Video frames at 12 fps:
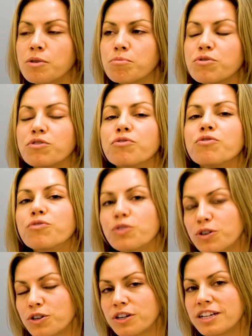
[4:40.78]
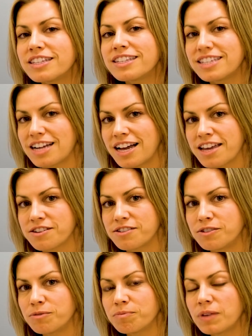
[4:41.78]
preferred
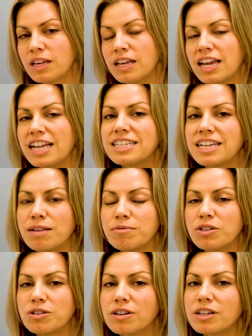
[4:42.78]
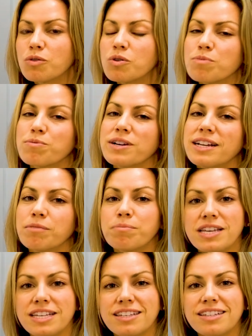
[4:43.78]
style, it's time to start incorporating
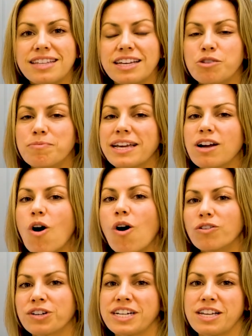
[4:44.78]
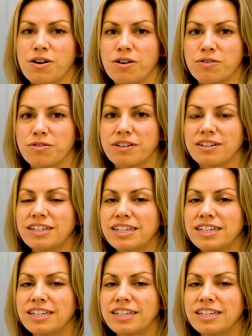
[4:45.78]
pieces that you might already own.